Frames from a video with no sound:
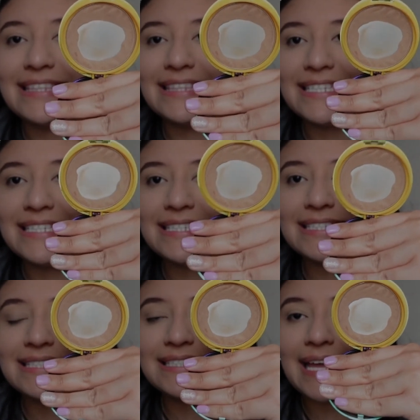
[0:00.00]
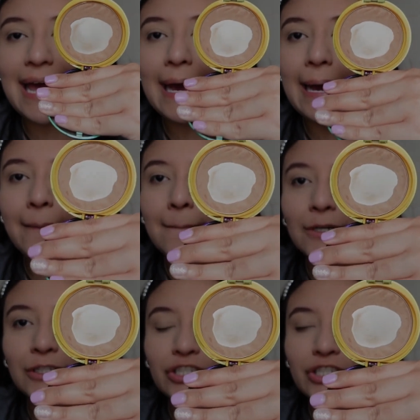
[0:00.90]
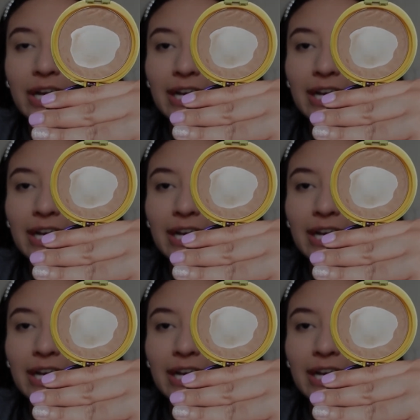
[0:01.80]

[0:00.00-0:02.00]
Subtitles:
this is how much I